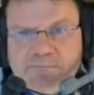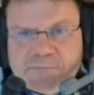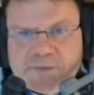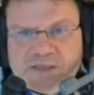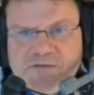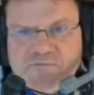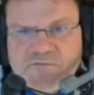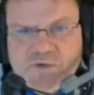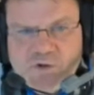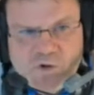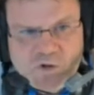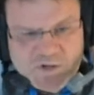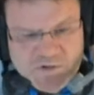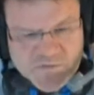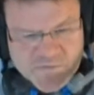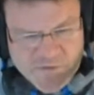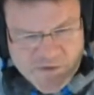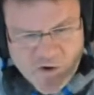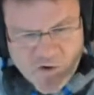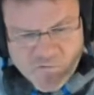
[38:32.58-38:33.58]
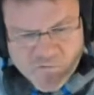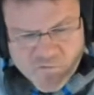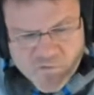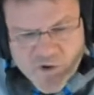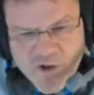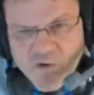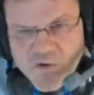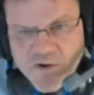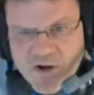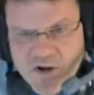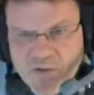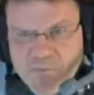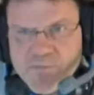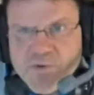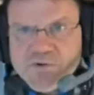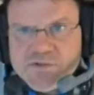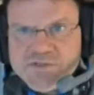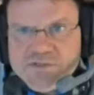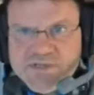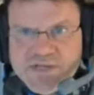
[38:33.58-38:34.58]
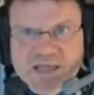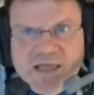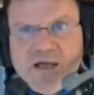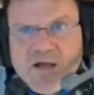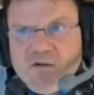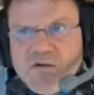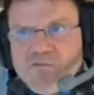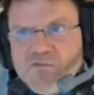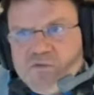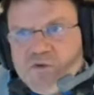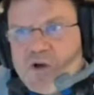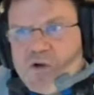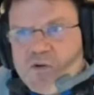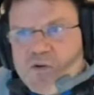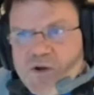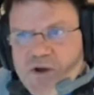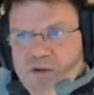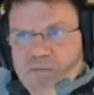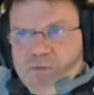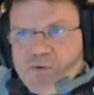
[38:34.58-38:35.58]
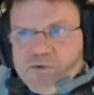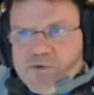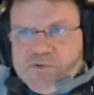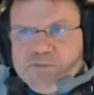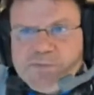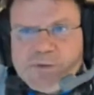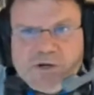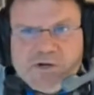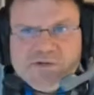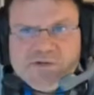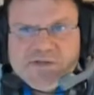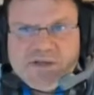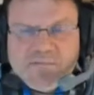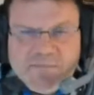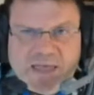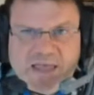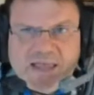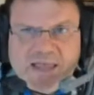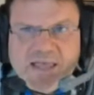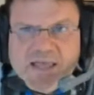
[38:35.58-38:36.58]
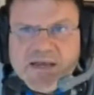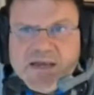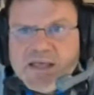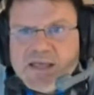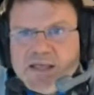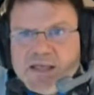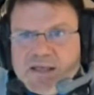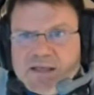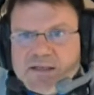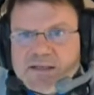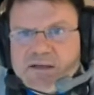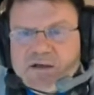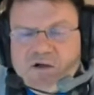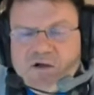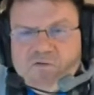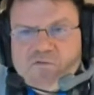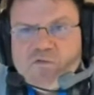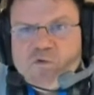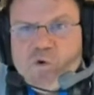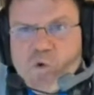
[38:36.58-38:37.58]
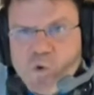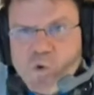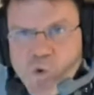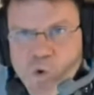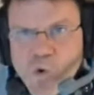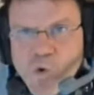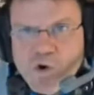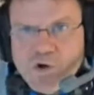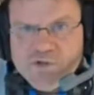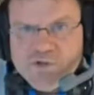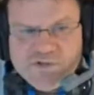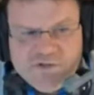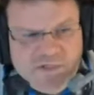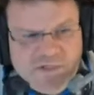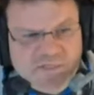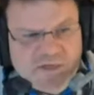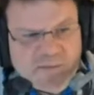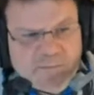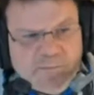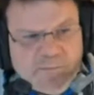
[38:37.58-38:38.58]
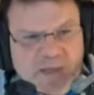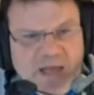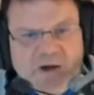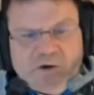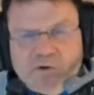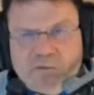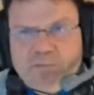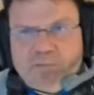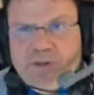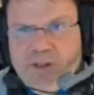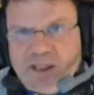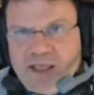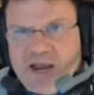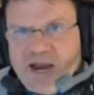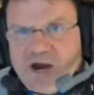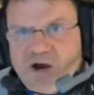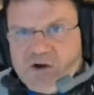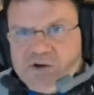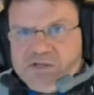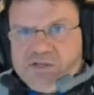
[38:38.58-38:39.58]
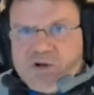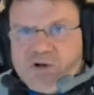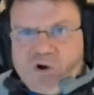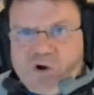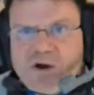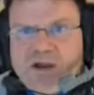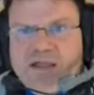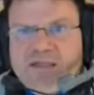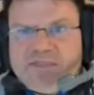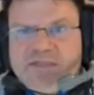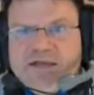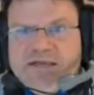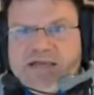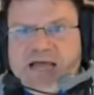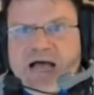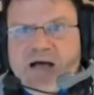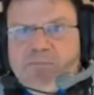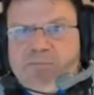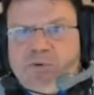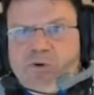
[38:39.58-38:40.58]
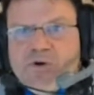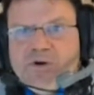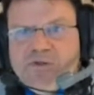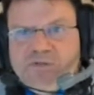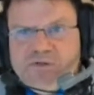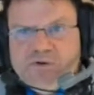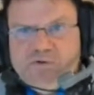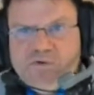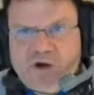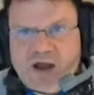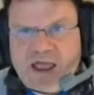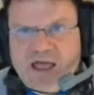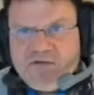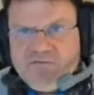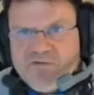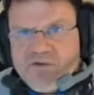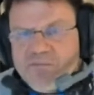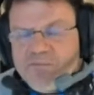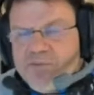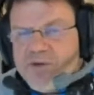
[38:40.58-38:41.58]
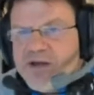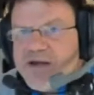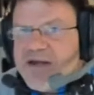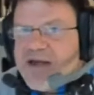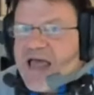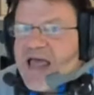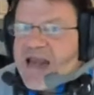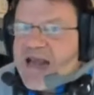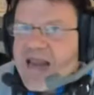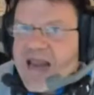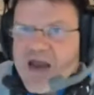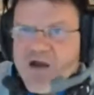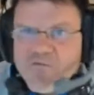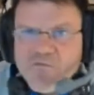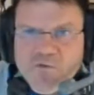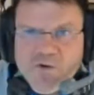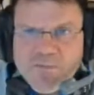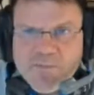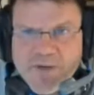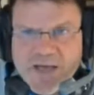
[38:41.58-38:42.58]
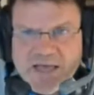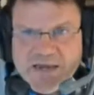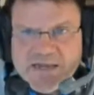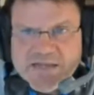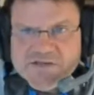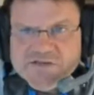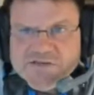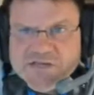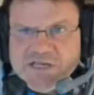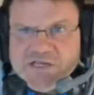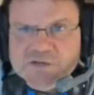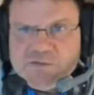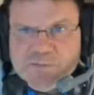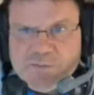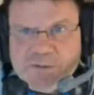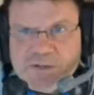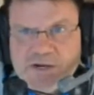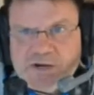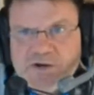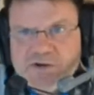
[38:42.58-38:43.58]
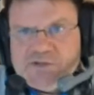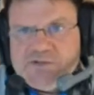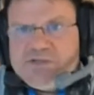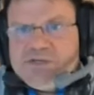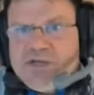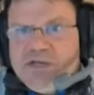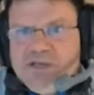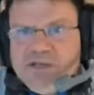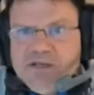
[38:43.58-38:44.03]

If you look at the overall numbers, players that make it, of course, the better players are in the top part of the draft, but not everybody sees players